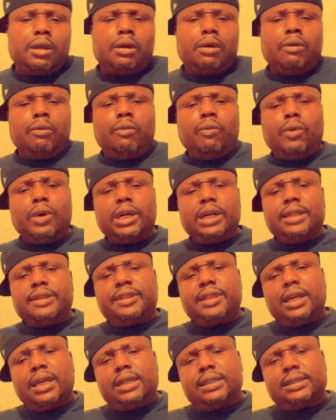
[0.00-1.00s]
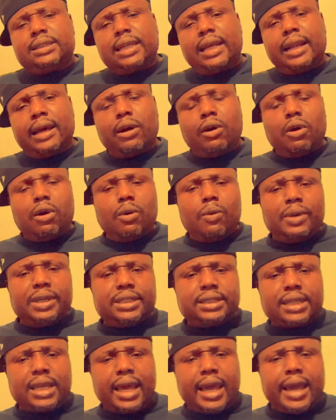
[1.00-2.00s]
one of the things that I
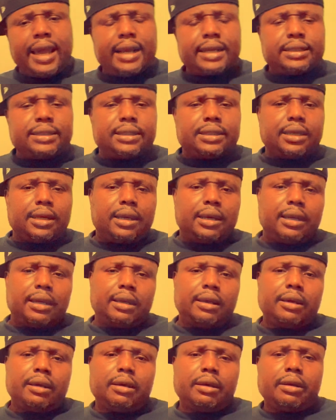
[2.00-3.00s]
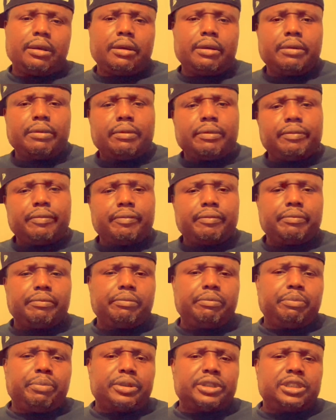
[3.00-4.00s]
always ask
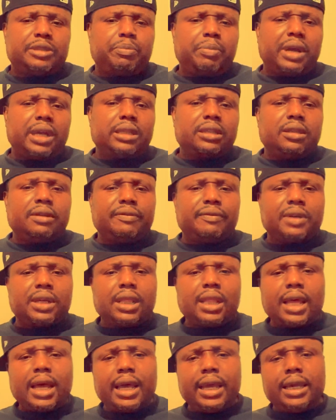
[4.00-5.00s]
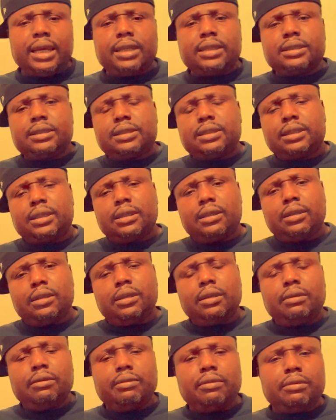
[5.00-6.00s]
prospective clients
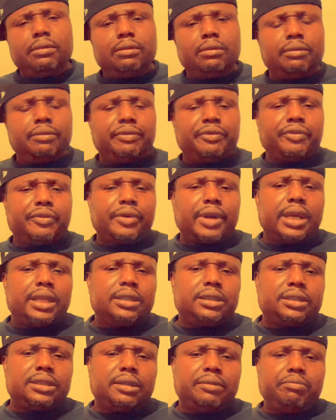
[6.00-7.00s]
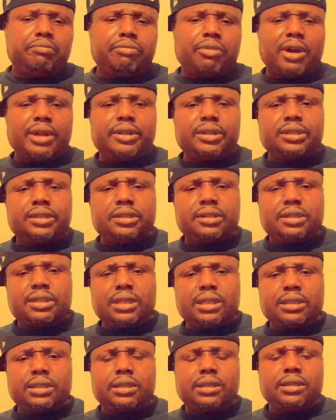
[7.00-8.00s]
and friends and brothers and
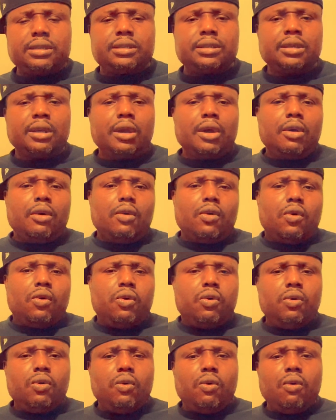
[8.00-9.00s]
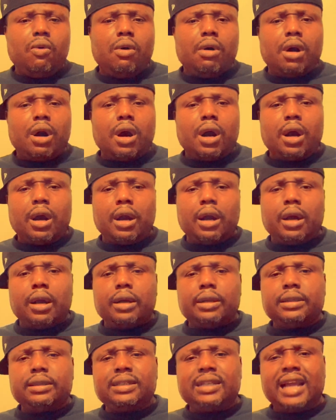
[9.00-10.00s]
sisters who
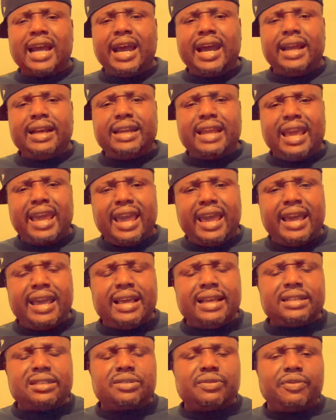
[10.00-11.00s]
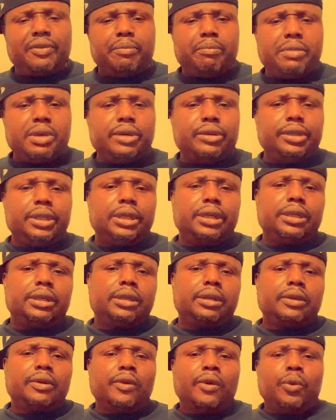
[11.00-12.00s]
are not as familiar
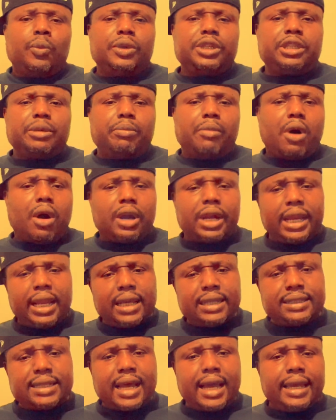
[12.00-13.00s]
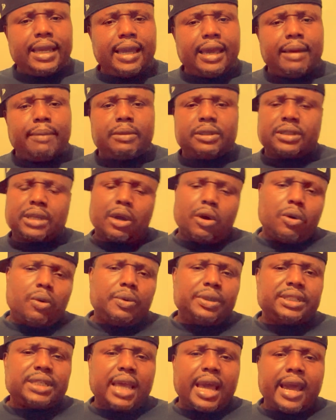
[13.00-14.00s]
with the market as I am, is I
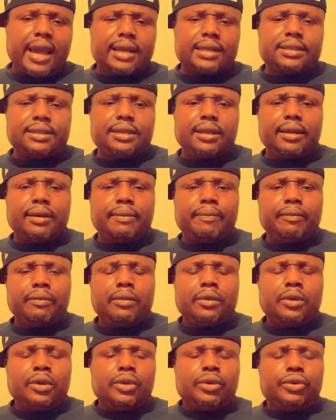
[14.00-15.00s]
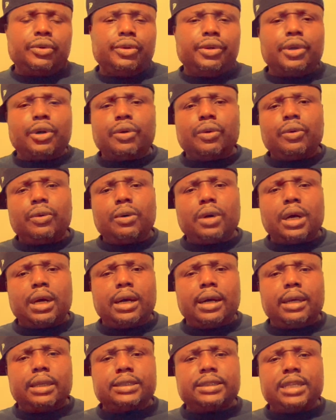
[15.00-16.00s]
always ask them, you
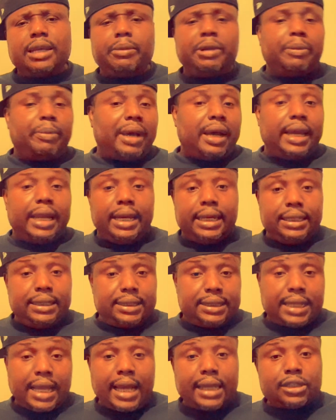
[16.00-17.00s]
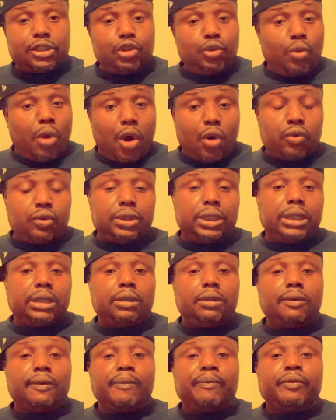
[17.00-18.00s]
know, tell me about any stocks you hold
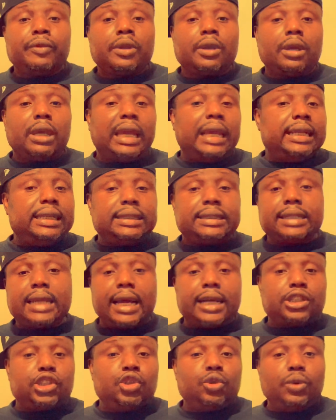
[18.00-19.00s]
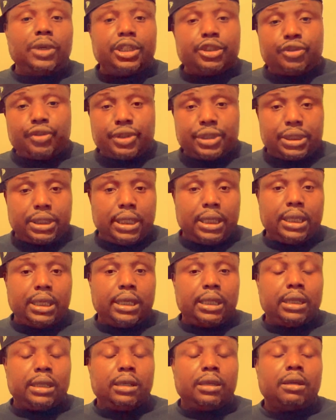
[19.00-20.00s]
in, any stocks you're interested
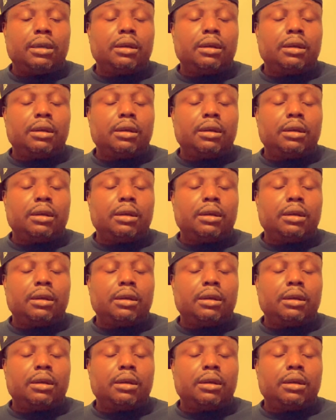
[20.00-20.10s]
in,